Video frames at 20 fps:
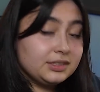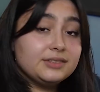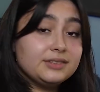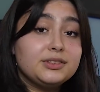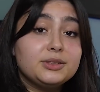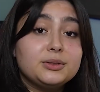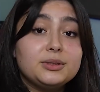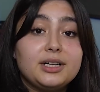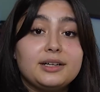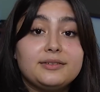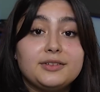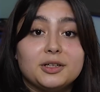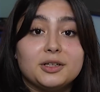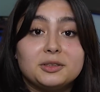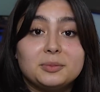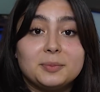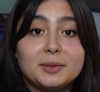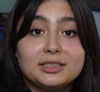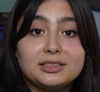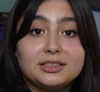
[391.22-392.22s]
If you love
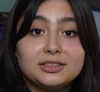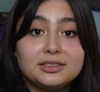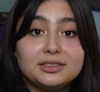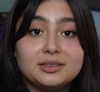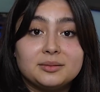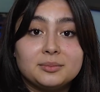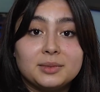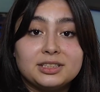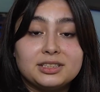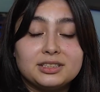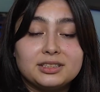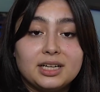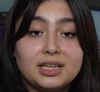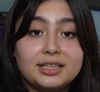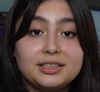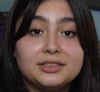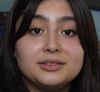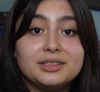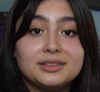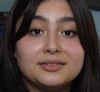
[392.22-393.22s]
Ghostbusters as much as I
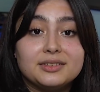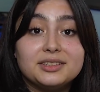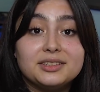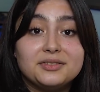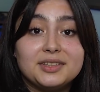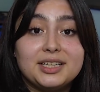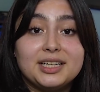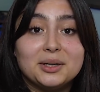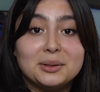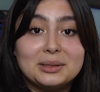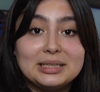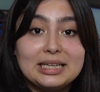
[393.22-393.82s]
do, give this video a